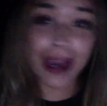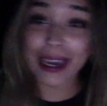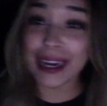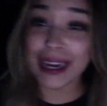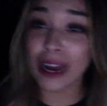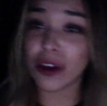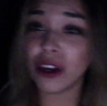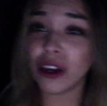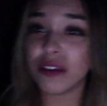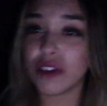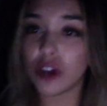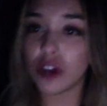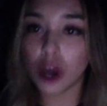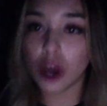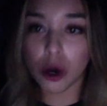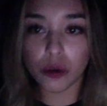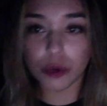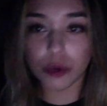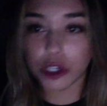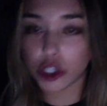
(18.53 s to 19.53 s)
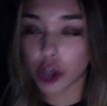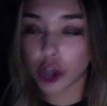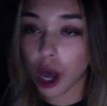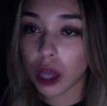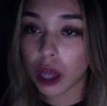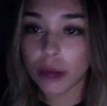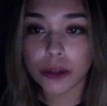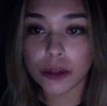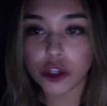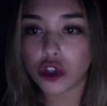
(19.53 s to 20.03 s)
And I don't even know if we should
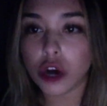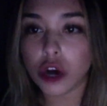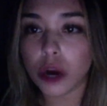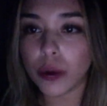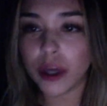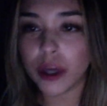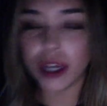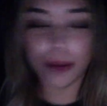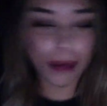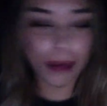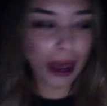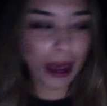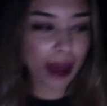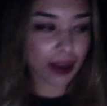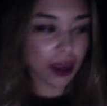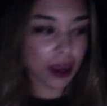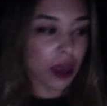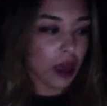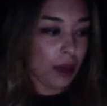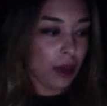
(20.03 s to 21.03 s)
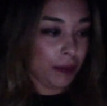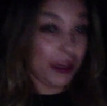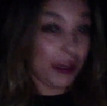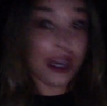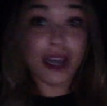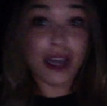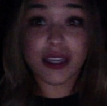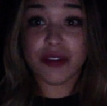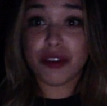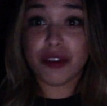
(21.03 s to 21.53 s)
call him a star running back
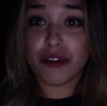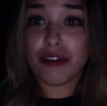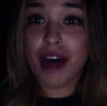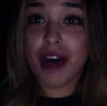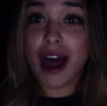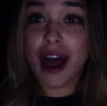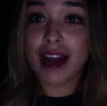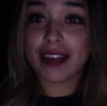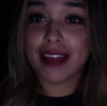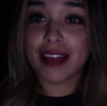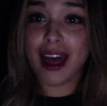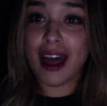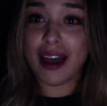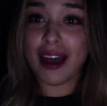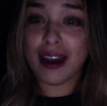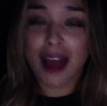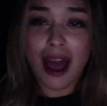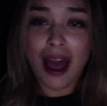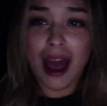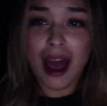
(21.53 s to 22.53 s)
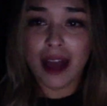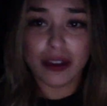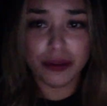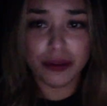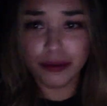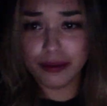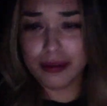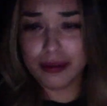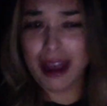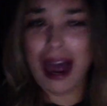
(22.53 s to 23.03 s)
because of the fact that
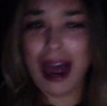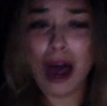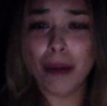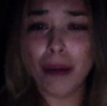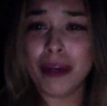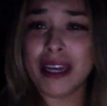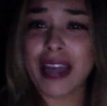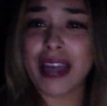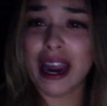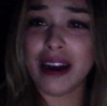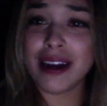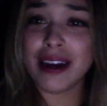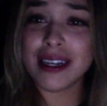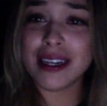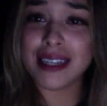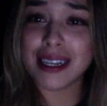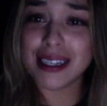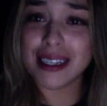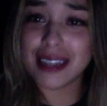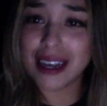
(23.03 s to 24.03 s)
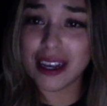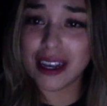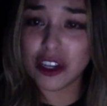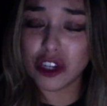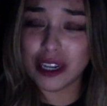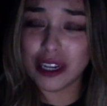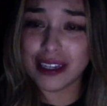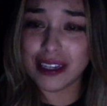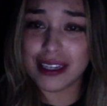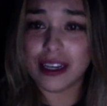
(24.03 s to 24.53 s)
how many carries has
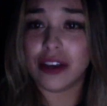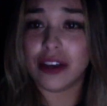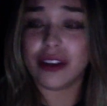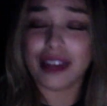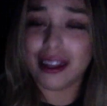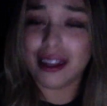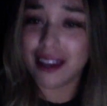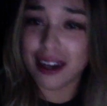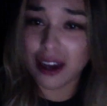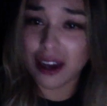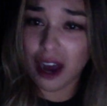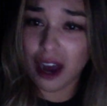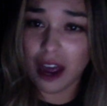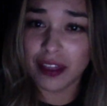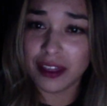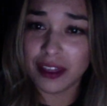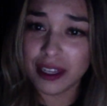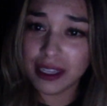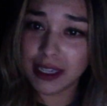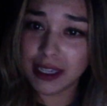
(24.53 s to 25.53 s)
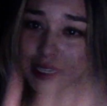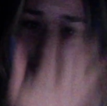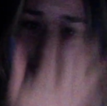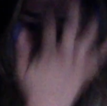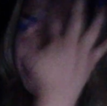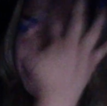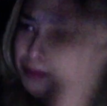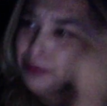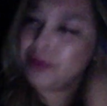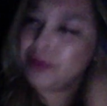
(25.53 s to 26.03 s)
Ezekiel Elliott gotten this
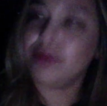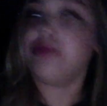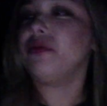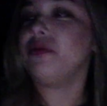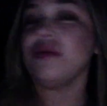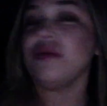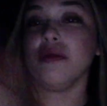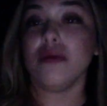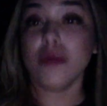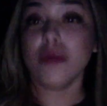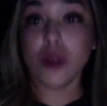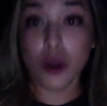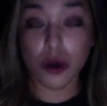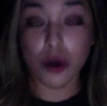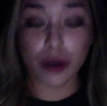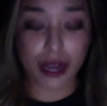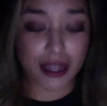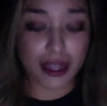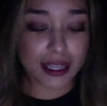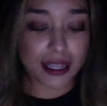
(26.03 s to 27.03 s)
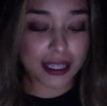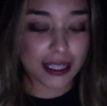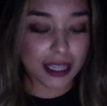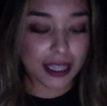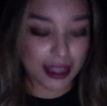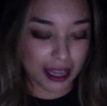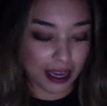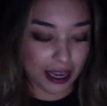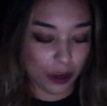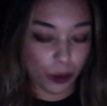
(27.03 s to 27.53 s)
season? Okay, this is the
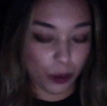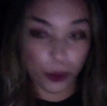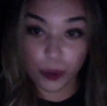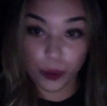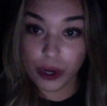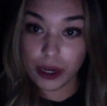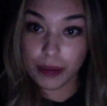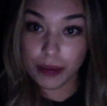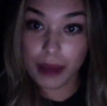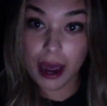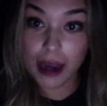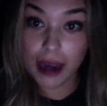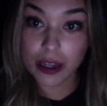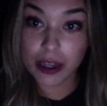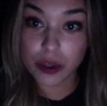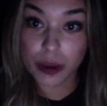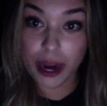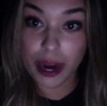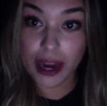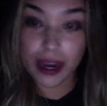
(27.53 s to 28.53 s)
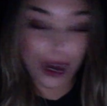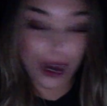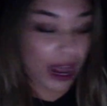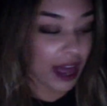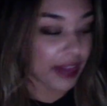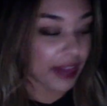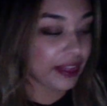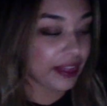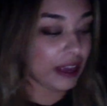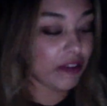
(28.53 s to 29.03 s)
thing with running backs, right?
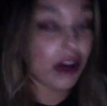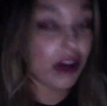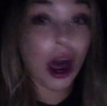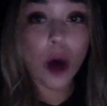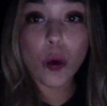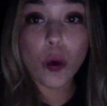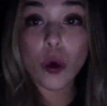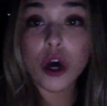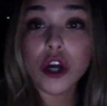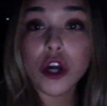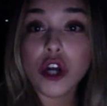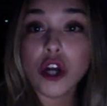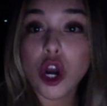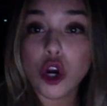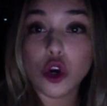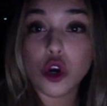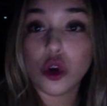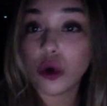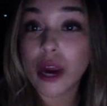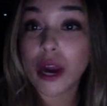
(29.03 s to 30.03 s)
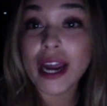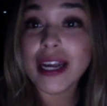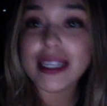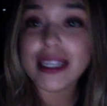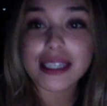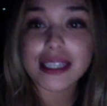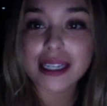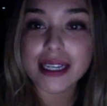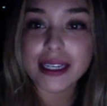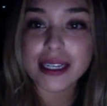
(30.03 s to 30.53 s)
They've got one great
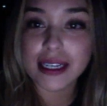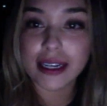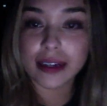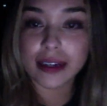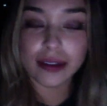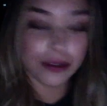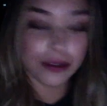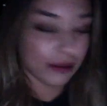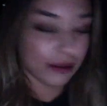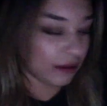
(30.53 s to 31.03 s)
season.